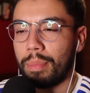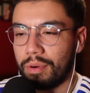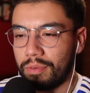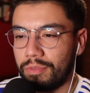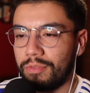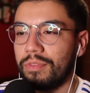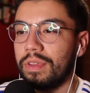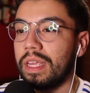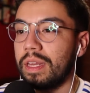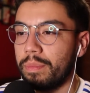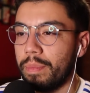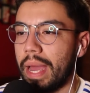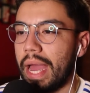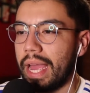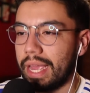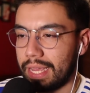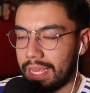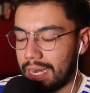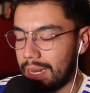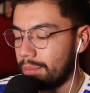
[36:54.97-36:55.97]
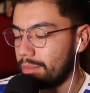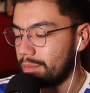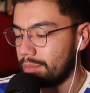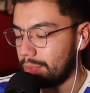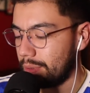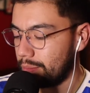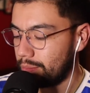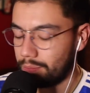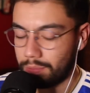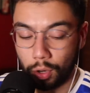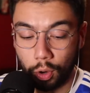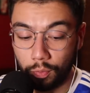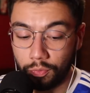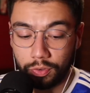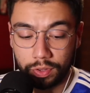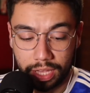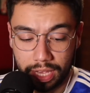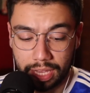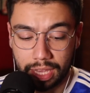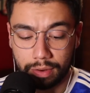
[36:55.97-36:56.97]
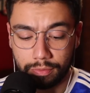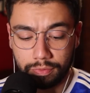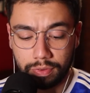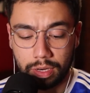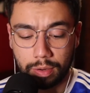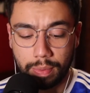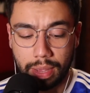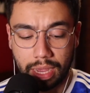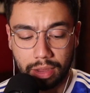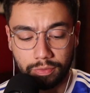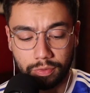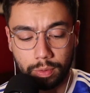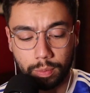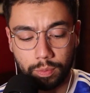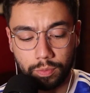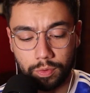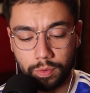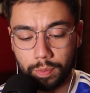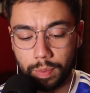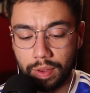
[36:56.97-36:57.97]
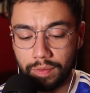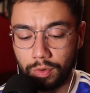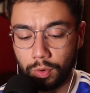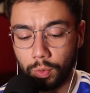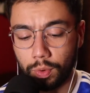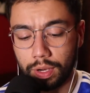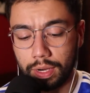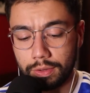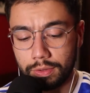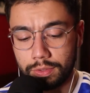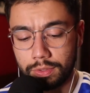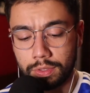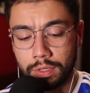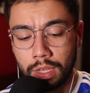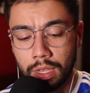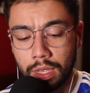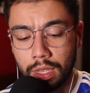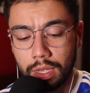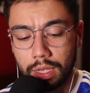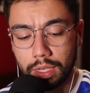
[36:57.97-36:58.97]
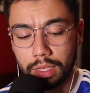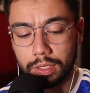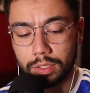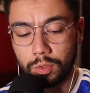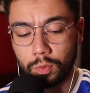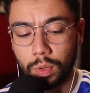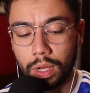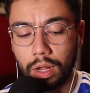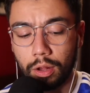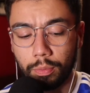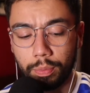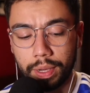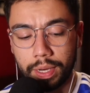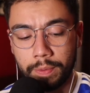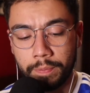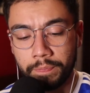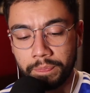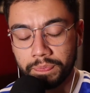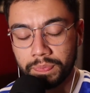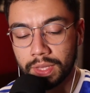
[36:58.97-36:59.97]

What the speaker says: feedback, and hopefully I get feedback from everyone else as well. But